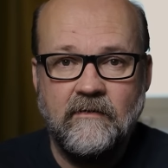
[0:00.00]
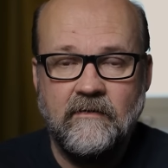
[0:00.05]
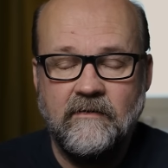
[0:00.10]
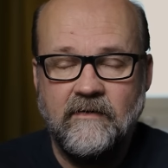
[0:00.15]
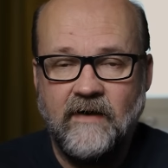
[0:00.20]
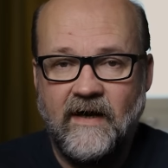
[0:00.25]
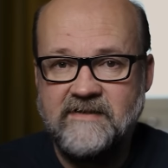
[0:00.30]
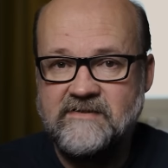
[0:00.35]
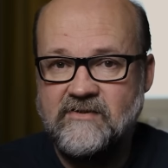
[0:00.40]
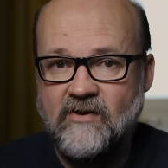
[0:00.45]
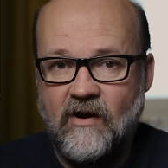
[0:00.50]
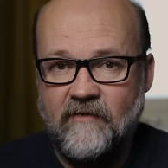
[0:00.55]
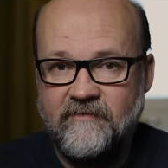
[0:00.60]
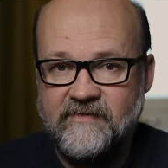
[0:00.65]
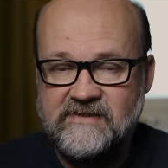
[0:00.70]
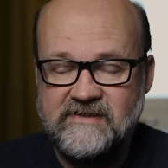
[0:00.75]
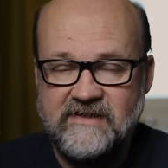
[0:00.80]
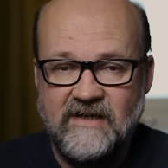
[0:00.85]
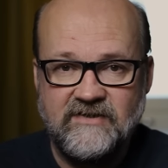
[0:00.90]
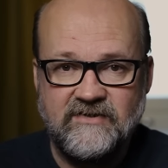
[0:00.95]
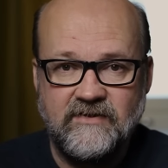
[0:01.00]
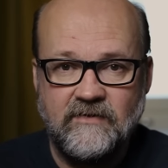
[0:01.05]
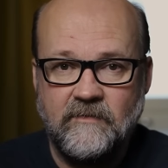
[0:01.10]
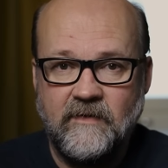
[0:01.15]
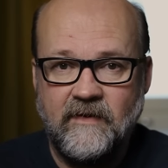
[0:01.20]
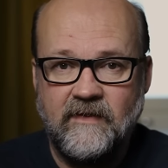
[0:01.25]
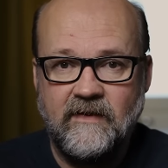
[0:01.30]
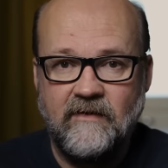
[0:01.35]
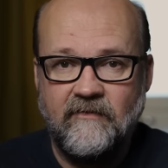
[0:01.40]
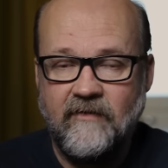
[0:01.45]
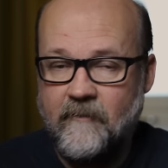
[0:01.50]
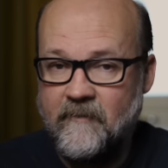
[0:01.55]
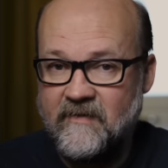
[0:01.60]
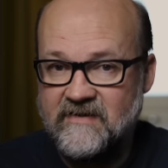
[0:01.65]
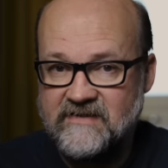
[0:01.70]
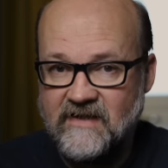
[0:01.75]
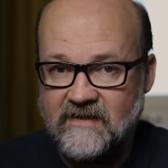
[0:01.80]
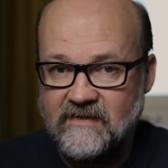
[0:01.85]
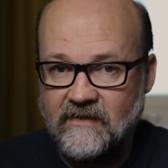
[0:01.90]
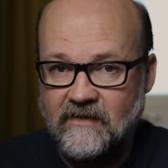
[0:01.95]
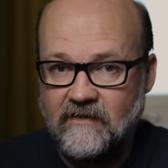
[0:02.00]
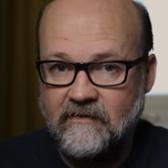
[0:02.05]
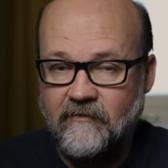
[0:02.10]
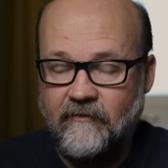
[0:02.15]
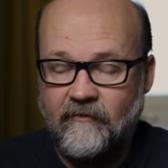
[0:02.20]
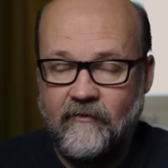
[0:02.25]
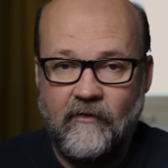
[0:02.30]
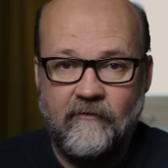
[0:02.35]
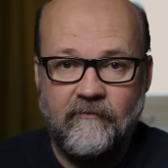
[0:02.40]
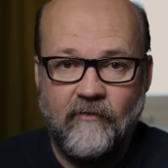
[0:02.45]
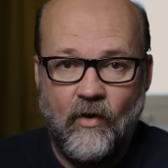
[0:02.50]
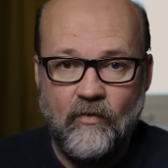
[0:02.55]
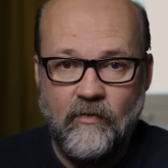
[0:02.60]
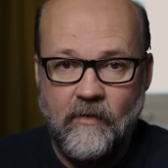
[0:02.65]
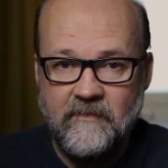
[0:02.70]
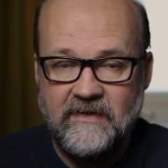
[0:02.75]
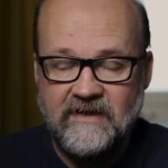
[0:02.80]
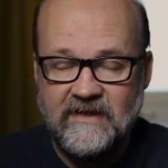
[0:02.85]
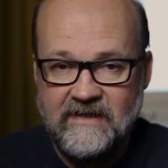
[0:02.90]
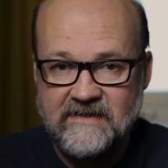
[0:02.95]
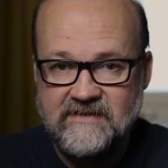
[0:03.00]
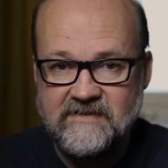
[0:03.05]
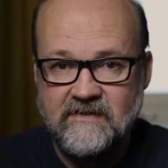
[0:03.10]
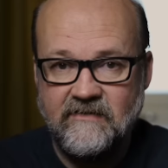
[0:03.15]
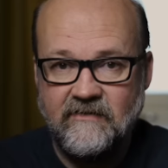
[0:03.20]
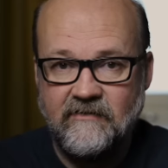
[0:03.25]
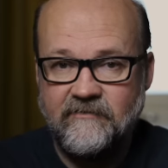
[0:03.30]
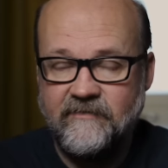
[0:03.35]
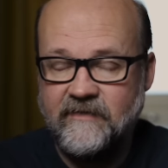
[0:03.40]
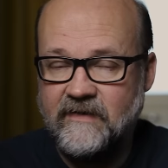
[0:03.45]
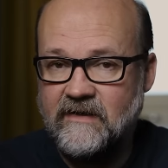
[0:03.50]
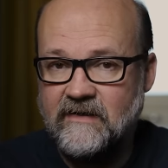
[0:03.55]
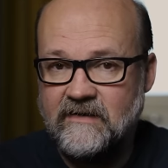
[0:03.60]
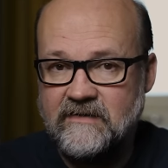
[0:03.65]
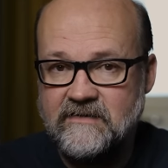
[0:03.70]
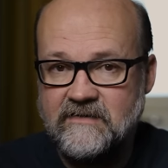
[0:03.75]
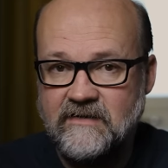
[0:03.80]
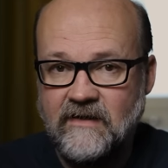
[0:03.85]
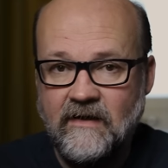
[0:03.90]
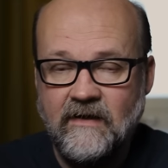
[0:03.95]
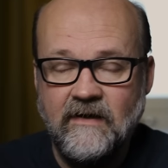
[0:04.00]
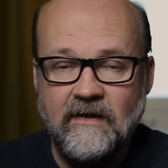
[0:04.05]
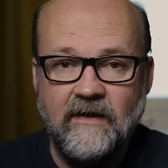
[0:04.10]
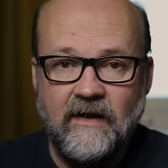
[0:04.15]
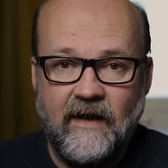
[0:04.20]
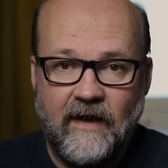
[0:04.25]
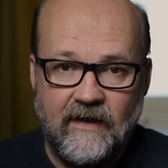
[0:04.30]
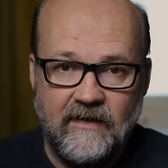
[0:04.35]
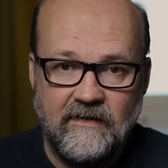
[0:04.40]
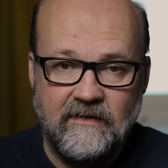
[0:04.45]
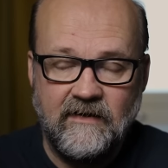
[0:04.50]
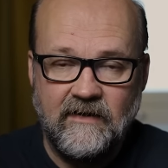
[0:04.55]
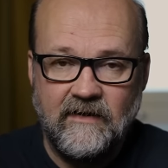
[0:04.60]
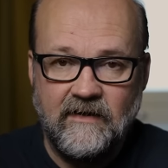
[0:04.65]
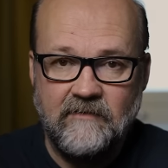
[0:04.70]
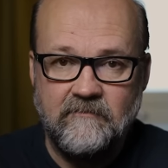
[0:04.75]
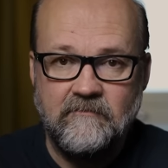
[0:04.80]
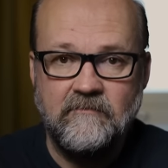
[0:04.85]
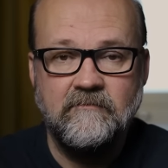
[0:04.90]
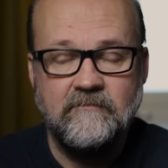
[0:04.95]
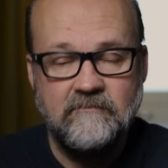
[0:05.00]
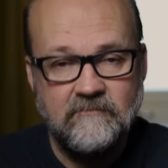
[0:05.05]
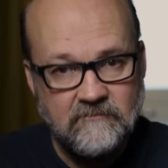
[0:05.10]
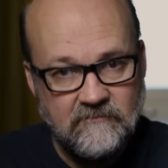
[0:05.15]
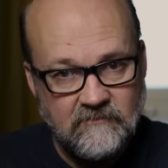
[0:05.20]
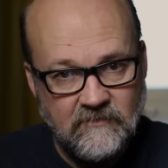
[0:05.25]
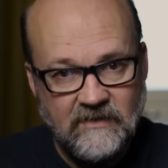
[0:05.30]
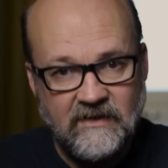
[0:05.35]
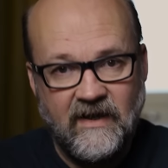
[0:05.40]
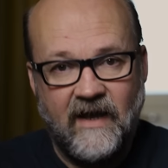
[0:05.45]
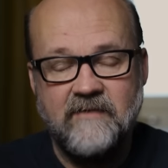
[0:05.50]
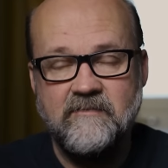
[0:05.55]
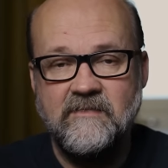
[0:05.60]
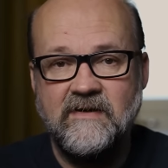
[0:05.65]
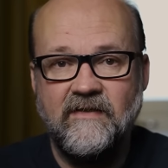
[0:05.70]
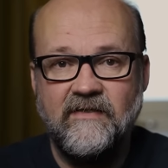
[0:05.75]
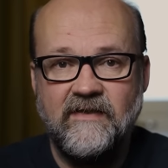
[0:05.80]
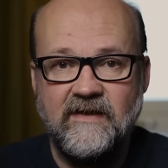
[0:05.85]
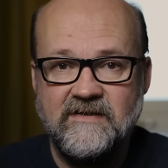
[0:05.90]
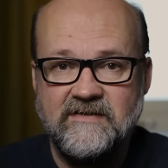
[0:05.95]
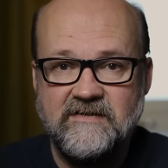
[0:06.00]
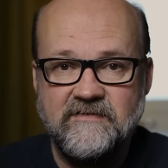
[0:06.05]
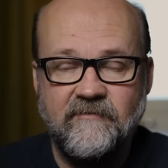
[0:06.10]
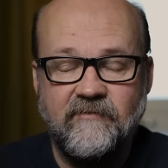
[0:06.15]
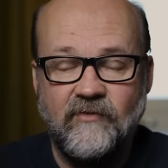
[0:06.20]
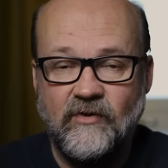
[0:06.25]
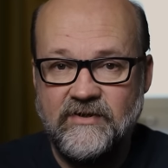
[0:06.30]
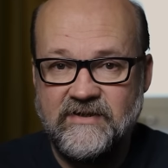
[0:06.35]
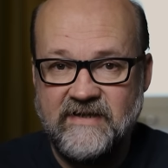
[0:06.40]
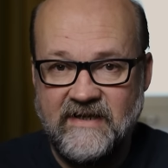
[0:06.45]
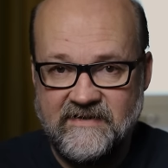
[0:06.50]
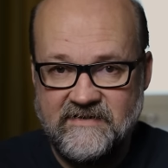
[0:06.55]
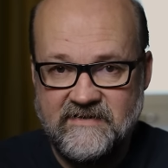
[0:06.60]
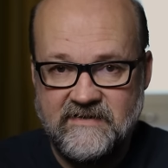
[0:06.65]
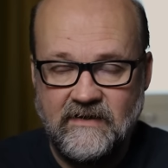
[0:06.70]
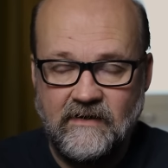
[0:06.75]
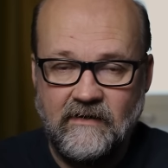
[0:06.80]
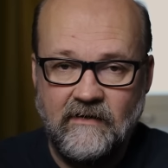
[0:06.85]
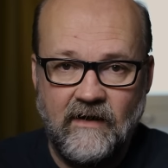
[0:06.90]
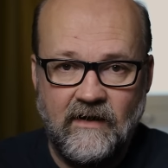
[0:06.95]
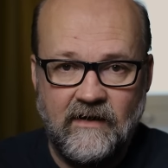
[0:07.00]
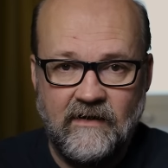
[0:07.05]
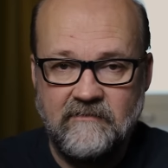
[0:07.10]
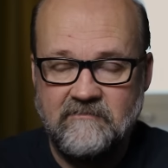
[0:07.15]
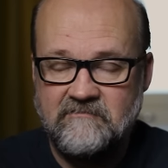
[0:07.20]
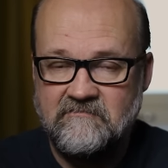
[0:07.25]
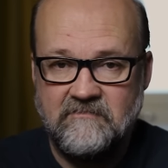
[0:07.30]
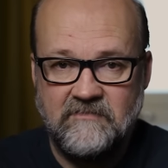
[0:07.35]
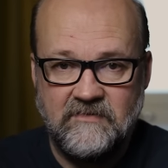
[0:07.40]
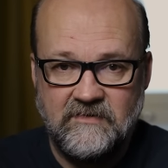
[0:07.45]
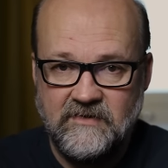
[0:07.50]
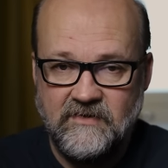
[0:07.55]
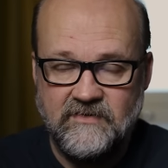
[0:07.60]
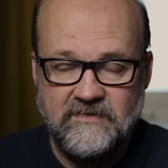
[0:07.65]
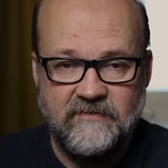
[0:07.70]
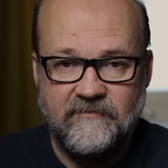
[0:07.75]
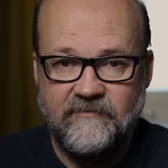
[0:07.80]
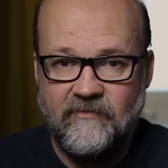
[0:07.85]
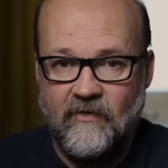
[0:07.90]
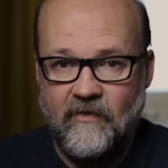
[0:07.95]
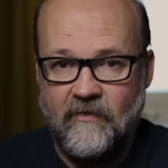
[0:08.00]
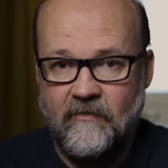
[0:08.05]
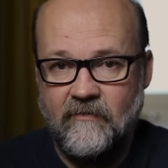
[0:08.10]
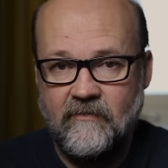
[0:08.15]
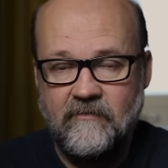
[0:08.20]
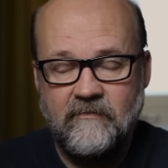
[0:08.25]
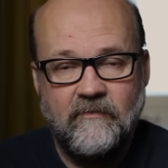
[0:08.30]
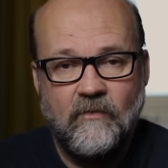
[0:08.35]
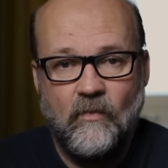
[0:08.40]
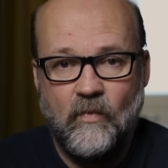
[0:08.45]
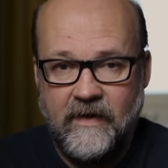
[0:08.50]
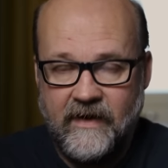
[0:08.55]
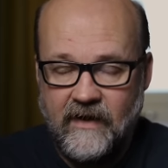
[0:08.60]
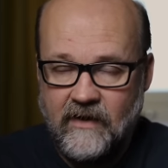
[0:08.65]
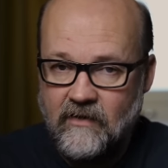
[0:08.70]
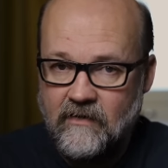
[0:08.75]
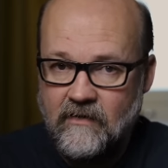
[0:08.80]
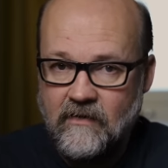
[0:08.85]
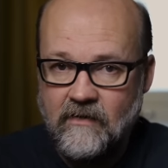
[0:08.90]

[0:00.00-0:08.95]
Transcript: nice coffee session with the representative of OMDS here in Finland, and he gave me this for testing. I can use it for a week